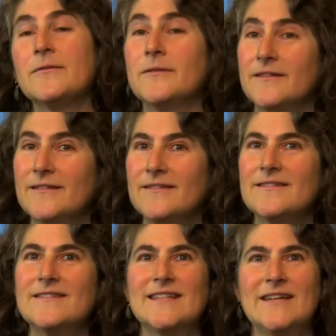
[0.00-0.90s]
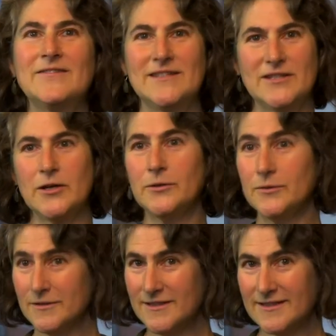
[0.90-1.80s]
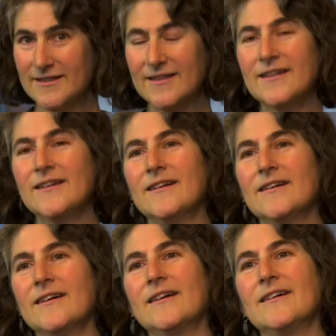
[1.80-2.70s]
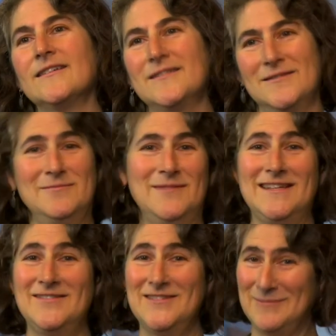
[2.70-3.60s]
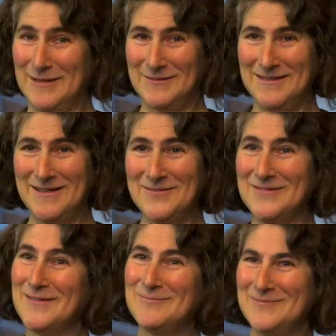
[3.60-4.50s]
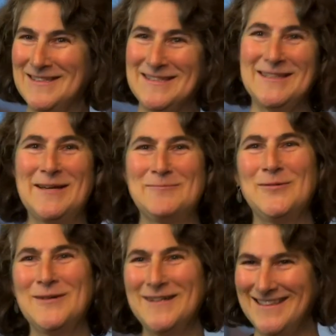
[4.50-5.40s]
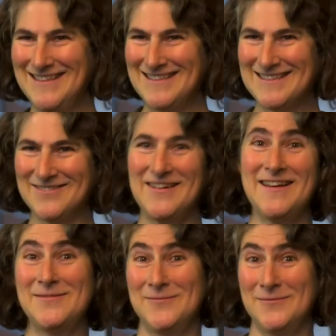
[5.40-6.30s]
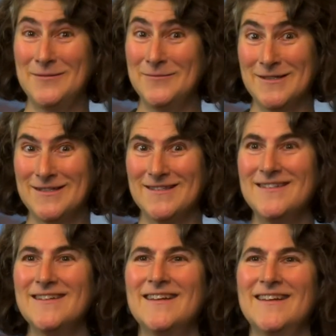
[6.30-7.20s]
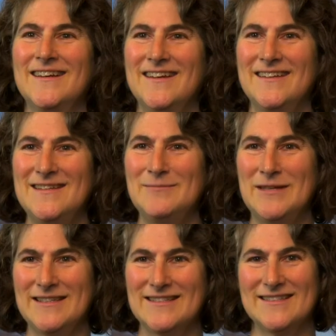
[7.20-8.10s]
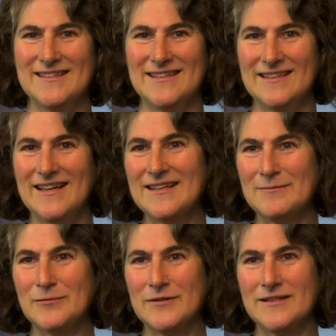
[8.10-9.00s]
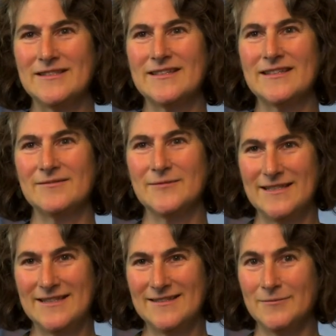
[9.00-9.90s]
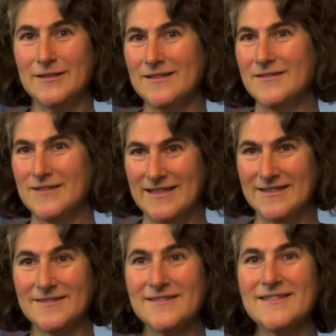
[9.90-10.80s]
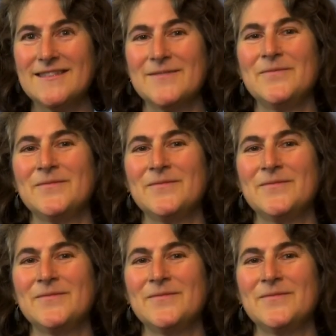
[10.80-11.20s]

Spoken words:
Oh, well, David Scholes, who many of you probably know from the select board. He's a fine woodworker, and he makes cutting boards and wooden utensils.